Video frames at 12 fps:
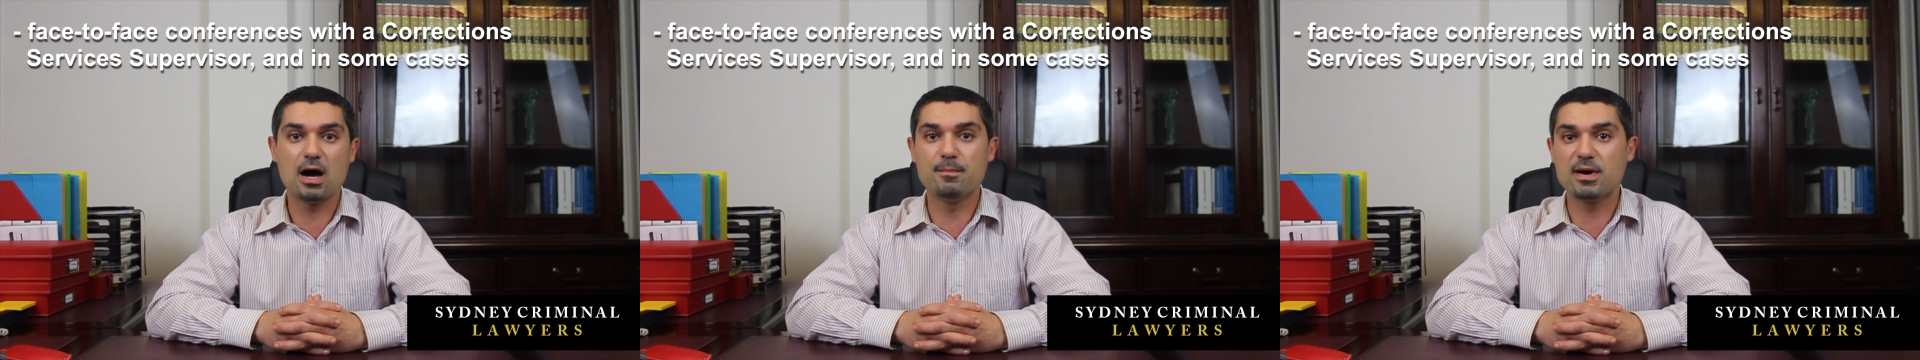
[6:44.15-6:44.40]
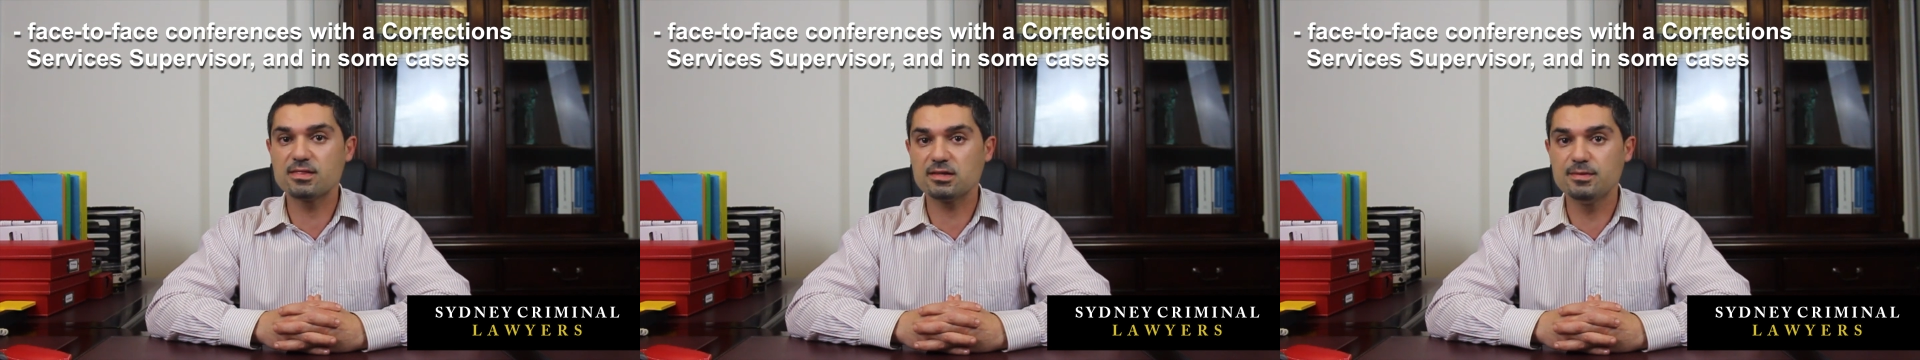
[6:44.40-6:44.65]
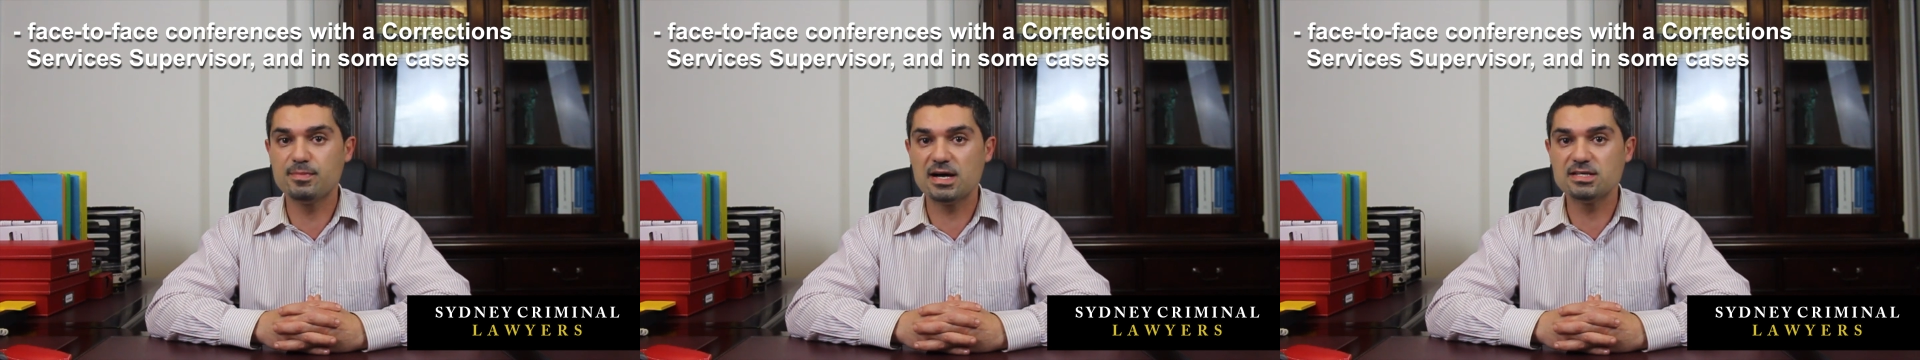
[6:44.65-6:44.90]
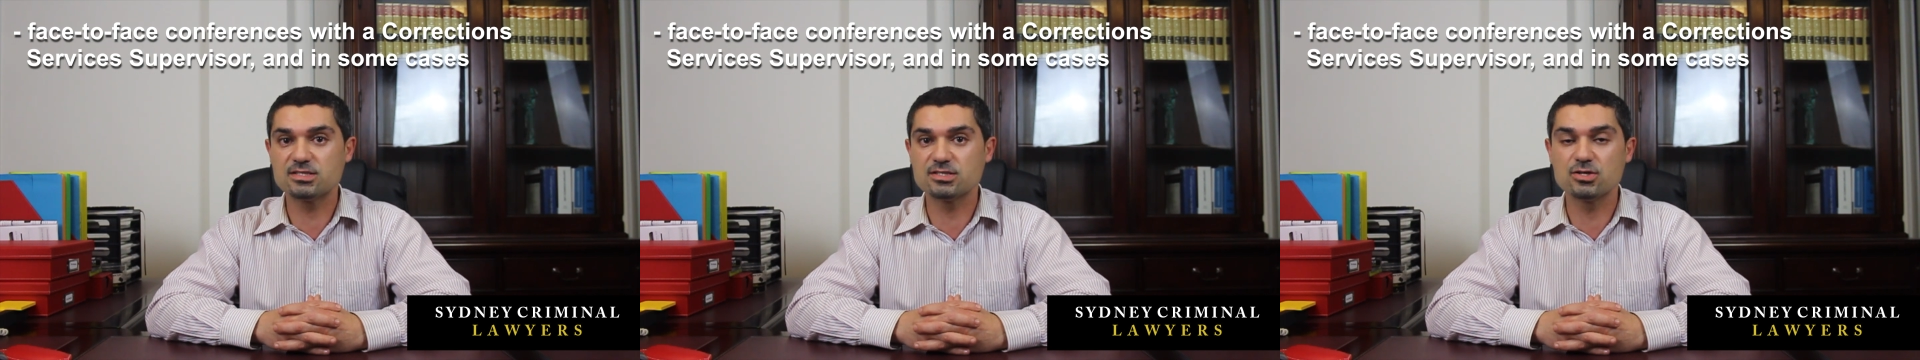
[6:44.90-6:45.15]
a monthly
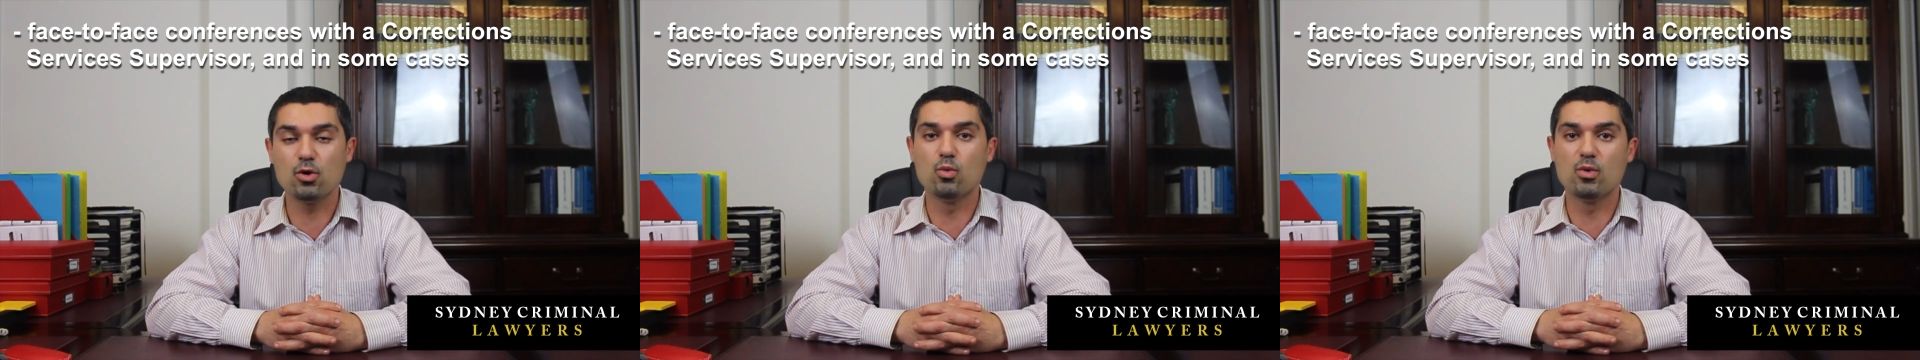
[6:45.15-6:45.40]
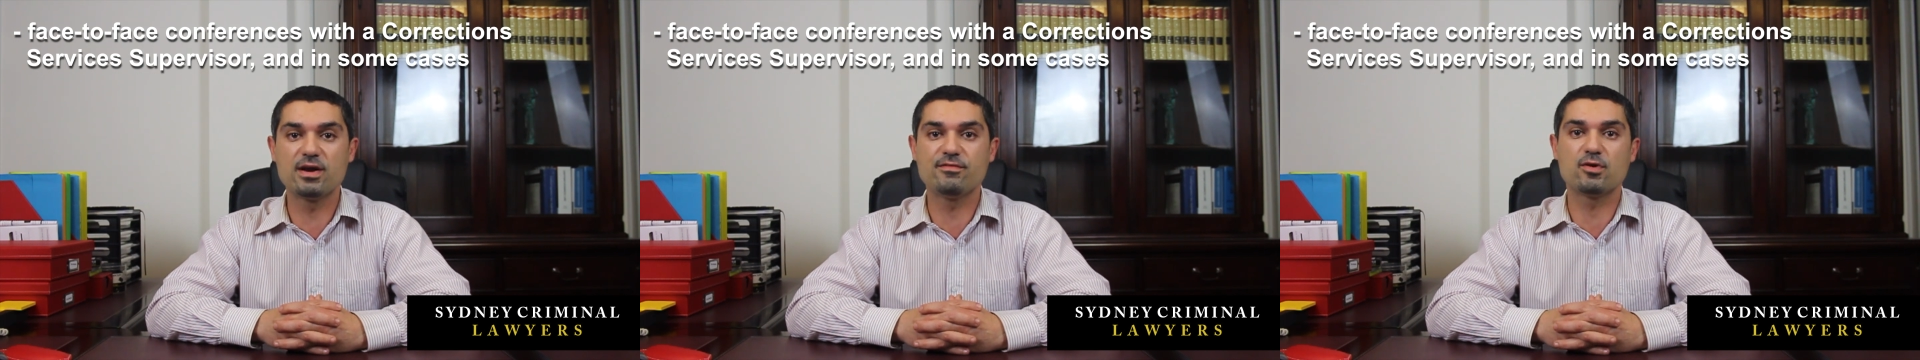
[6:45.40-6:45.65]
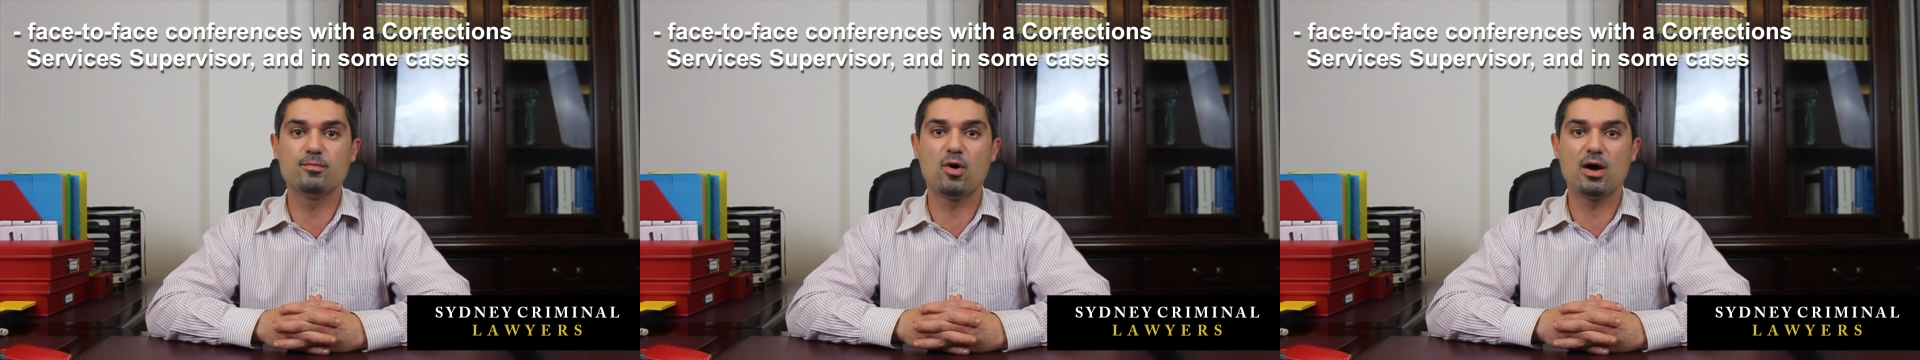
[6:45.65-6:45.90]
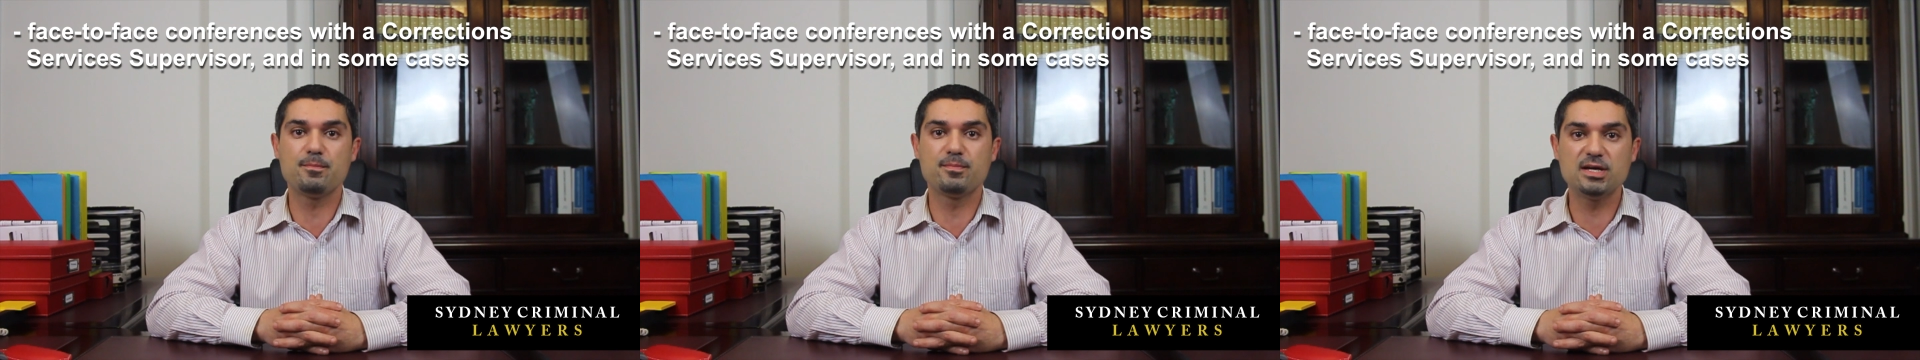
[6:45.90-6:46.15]
basis, or whatever it
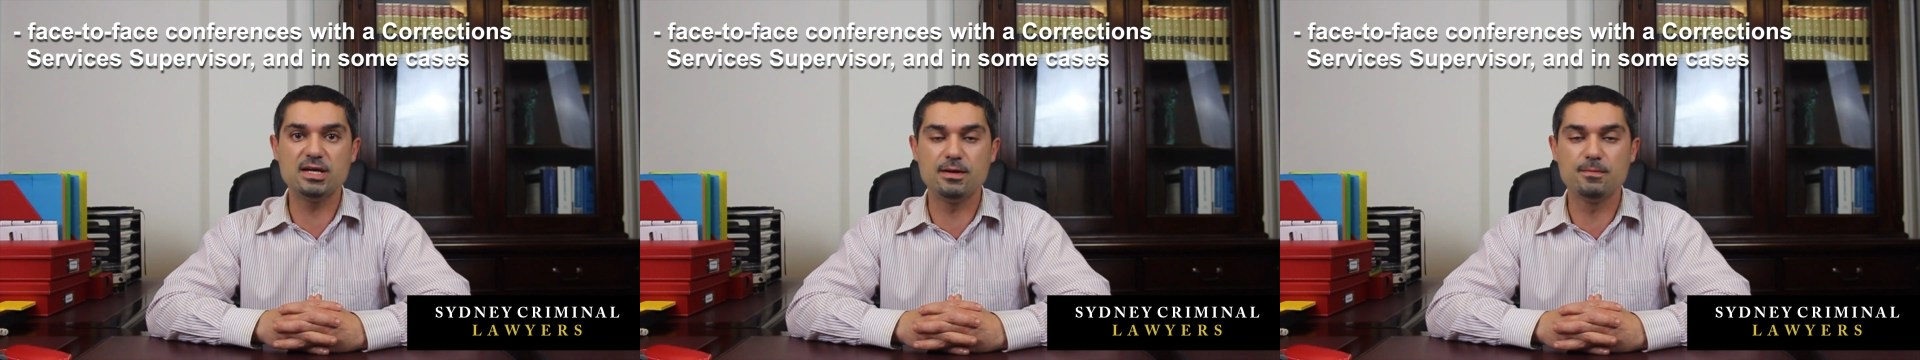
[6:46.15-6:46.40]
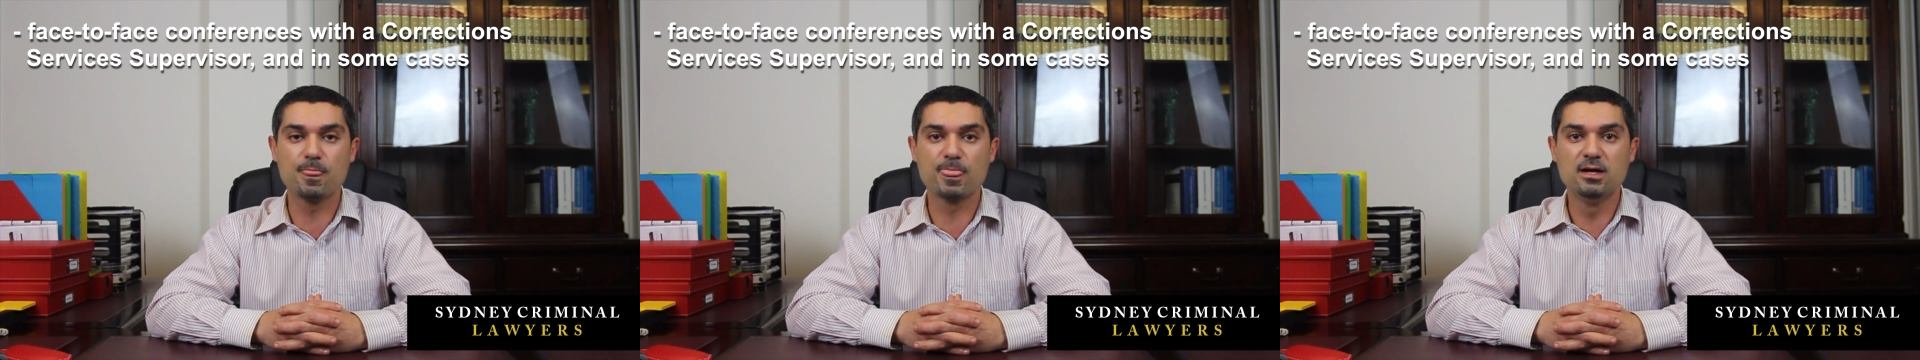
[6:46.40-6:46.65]
might be.